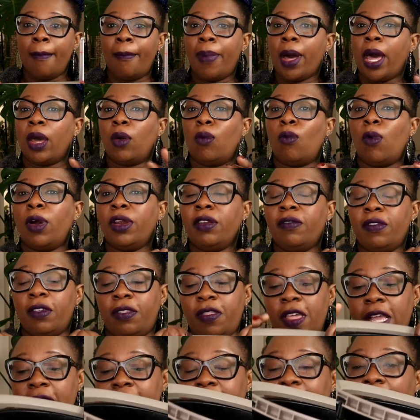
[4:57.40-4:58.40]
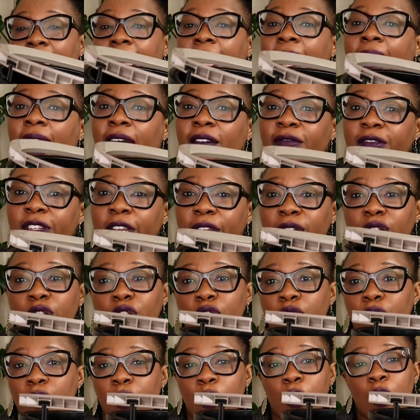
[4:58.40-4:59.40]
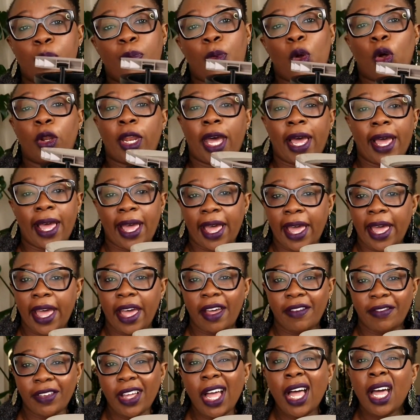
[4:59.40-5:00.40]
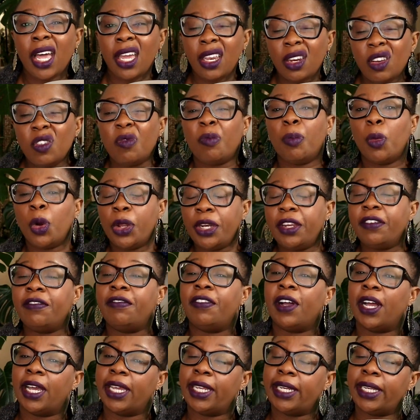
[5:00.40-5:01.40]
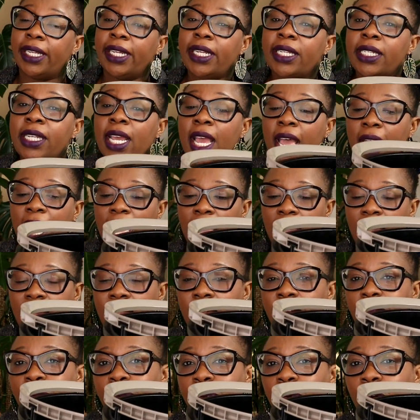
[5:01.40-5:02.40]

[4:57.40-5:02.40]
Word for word: But one of the things I have done to this pot, I have kind of modified it and I've